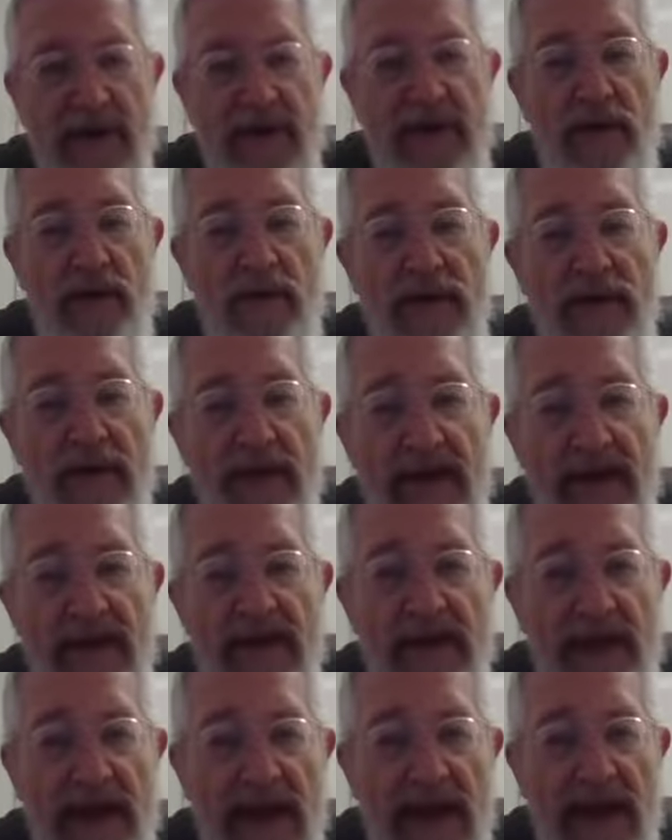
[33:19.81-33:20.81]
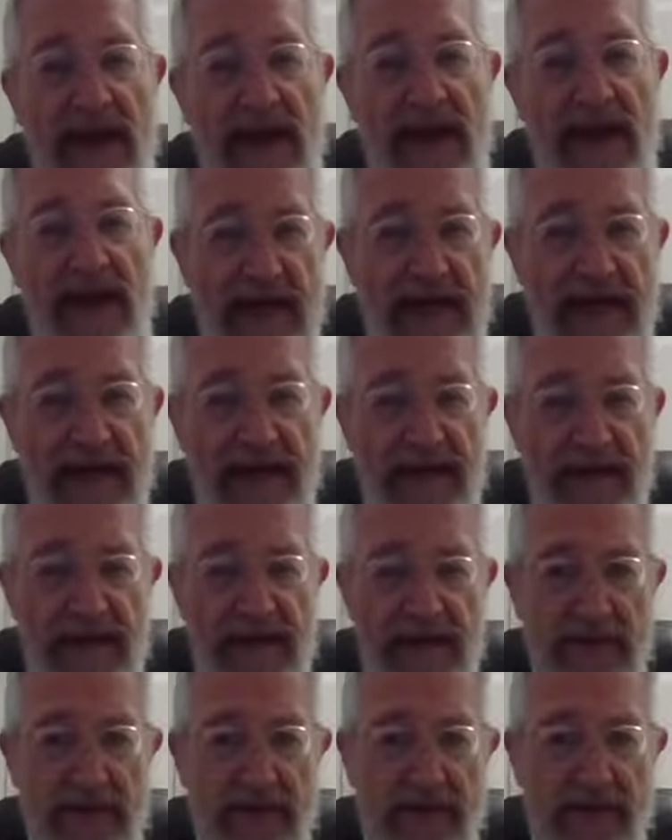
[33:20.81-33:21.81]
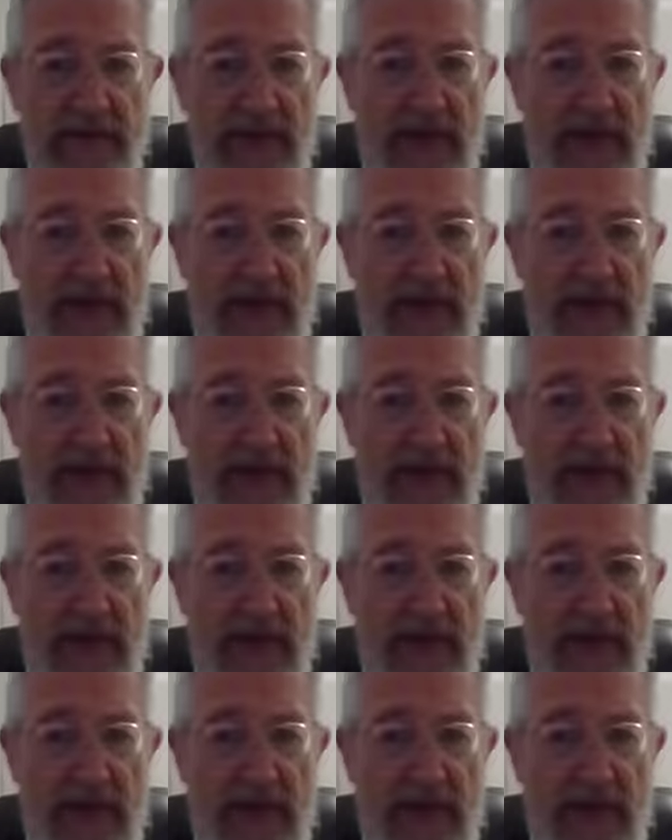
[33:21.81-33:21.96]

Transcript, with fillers: they would then take planks